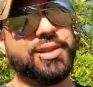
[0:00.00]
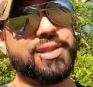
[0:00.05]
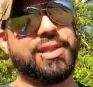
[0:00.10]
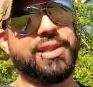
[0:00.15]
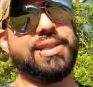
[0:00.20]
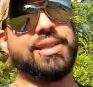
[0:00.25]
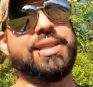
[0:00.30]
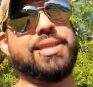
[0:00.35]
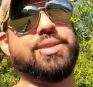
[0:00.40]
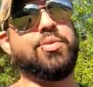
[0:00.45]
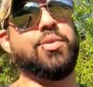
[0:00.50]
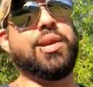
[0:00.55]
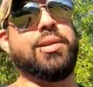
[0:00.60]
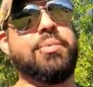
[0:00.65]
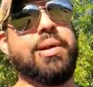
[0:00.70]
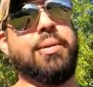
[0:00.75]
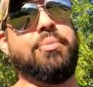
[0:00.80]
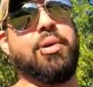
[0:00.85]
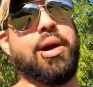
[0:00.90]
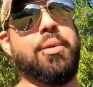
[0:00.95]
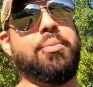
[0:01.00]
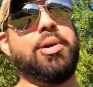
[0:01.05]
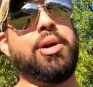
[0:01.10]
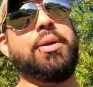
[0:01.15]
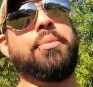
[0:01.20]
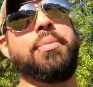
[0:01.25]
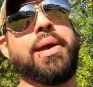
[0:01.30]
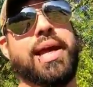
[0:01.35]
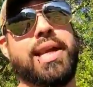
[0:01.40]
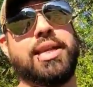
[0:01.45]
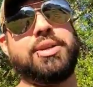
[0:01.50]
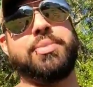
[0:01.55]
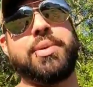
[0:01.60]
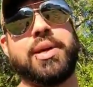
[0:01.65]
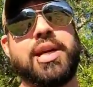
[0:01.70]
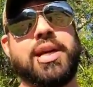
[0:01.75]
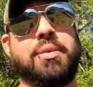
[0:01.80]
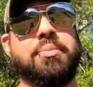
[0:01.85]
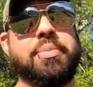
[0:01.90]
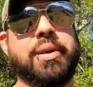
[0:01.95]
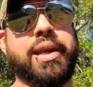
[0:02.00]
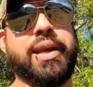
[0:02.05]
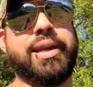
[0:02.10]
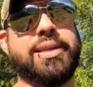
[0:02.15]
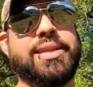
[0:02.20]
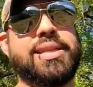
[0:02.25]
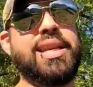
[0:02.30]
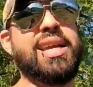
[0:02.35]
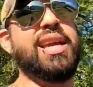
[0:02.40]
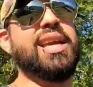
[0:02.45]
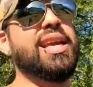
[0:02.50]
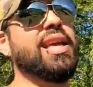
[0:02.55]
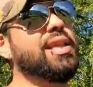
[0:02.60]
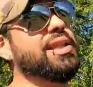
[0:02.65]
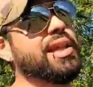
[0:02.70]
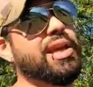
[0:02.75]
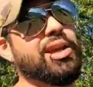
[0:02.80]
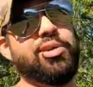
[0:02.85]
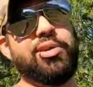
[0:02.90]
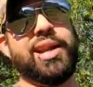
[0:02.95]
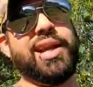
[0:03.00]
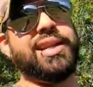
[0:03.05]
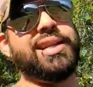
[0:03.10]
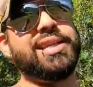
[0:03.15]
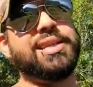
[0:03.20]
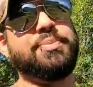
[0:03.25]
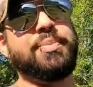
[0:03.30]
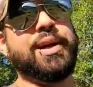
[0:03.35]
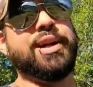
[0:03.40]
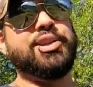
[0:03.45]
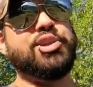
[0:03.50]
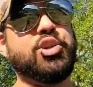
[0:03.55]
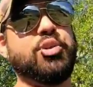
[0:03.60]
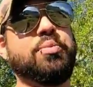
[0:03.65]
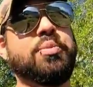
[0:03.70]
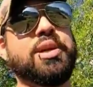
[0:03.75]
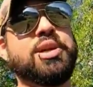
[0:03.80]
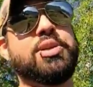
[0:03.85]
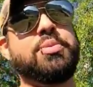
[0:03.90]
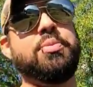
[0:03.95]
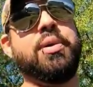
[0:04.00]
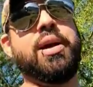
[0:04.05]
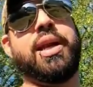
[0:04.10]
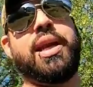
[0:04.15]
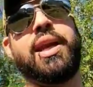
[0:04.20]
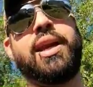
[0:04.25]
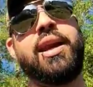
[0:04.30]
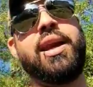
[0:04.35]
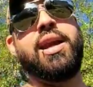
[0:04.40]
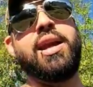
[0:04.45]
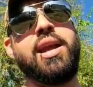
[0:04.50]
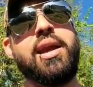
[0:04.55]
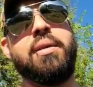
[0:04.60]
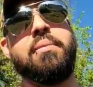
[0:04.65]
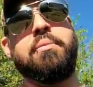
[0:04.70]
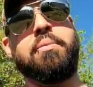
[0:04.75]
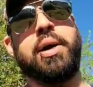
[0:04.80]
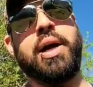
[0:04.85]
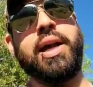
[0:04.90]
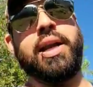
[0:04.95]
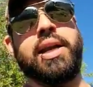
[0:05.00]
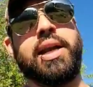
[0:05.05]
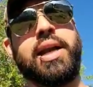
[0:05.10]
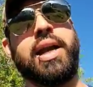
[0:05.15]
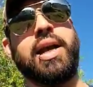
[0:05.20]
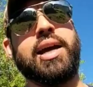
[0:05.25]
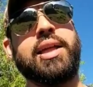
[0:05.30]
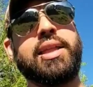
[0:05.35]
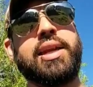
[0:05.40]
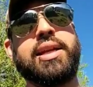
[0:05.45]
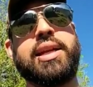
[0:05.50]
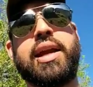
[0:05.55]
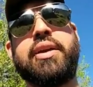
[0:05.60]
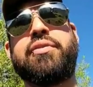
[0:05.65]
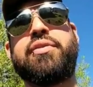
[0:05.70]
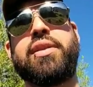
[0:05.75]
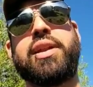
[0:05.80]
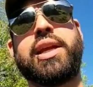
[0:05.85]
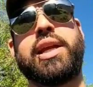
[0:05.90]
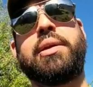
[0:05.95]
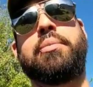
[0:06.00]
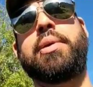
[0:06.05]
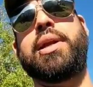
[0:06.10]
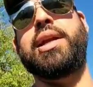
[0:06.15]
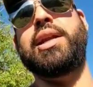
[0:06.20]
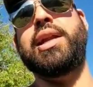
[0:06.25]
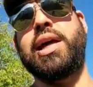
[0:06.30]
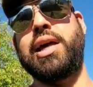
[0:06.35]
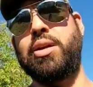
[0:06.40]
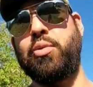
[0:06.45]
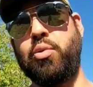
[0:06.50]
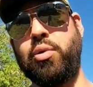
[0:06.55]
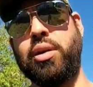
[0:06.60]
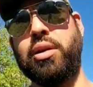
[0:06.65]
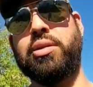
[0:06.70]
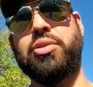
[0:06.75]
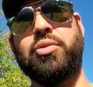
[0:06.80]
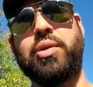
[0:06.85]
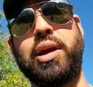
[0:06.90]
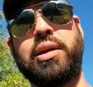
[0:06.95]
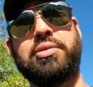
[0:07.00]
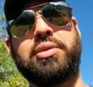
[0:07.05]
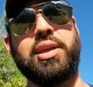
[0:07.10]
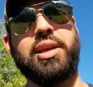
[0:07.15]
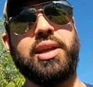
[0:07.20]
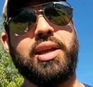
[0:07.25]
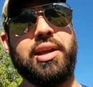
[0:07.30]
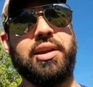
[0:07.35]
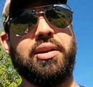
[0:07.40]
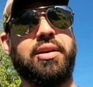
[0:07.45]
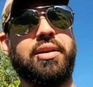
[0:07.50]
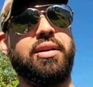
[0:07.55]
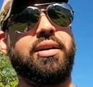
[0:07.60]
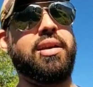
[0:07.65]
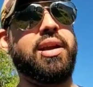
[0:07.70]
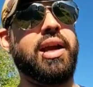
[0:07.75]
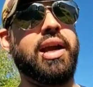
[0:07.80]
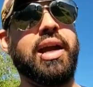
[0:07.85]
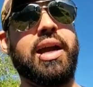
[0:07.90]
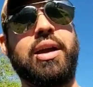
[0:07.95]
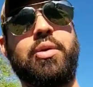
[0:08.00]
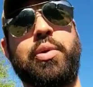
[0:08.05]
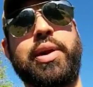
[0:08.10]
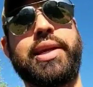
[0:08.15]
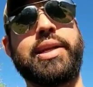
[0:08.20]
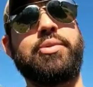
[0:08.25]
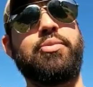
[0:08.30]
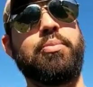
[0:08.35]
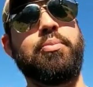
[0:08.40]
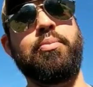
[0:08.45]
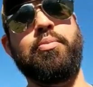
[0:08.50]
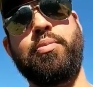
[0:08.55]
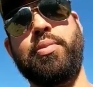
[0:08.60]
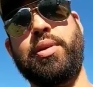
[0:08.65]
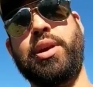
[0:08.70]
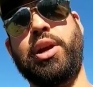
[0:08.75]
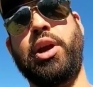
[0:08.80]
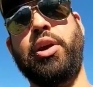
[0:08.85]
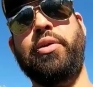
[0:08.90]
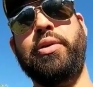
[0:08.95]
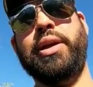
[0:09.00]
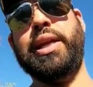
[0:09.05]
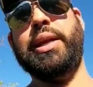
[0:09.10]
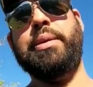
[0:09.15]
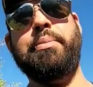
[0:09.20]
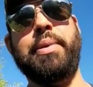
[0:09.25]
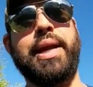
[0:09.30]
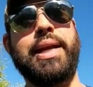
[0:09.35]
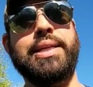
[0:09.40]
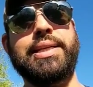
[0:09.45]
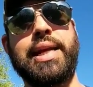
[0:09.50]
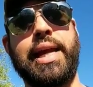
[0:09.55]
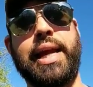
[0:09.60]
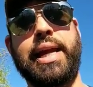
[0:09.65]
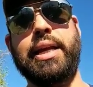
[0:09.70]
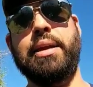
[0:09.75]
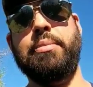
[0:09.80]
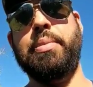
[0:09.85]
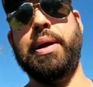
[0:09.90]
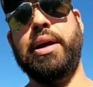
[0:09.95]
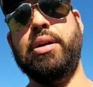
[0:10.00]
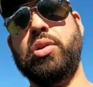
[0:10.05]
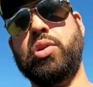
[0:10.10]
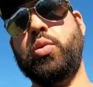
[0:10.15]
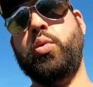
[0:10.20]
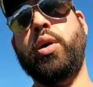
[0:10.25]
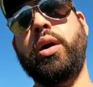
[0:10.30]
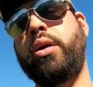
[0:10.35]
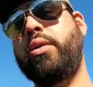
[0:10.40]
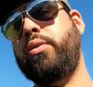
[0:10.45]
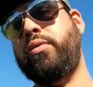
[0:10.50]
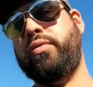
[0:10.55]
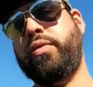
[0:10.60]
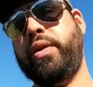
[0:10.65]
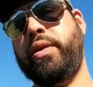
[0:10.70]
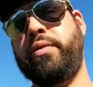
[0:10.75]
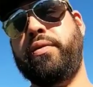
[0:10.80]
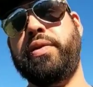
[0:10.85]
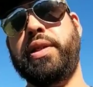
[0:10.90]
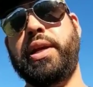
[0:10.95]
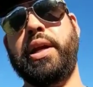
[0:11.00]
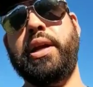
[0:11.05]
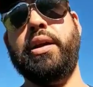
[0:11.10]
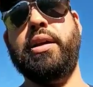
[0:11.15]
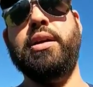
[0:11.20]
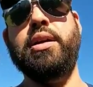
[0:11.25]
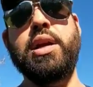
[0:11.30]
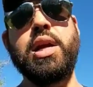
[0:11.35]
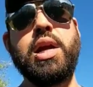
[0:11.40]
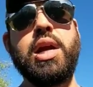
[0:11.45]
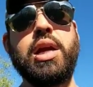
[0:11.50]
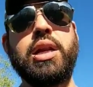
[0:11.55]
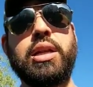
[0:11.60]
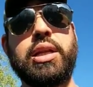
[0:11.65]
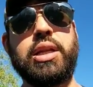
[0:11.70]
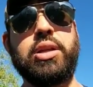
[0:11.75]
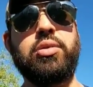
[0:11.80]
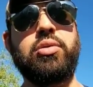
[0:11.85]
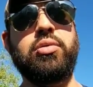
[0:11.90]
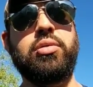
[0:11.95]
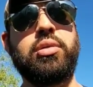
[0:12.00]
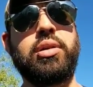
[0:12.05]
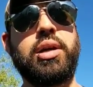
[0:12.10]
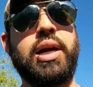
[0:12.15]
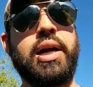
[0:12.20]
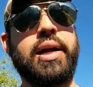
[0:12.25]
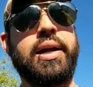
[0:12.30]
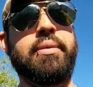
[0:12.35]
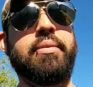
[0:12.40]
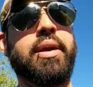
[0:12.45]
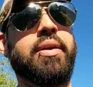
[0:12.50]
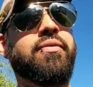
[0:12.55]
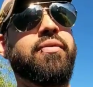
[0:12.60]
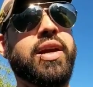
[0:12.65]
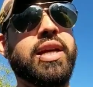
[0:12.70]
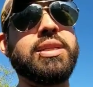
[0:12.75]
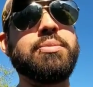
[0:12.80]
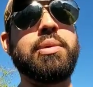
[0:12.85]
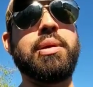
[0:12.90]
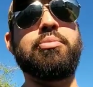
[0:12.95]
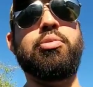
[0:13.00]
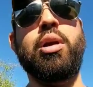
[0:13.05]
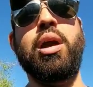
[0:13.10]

is this is one of my property management companies. They don't like to spend too much money, but they definitely give me a lot of work throughout the year. We currently maintain about 12 of their little investment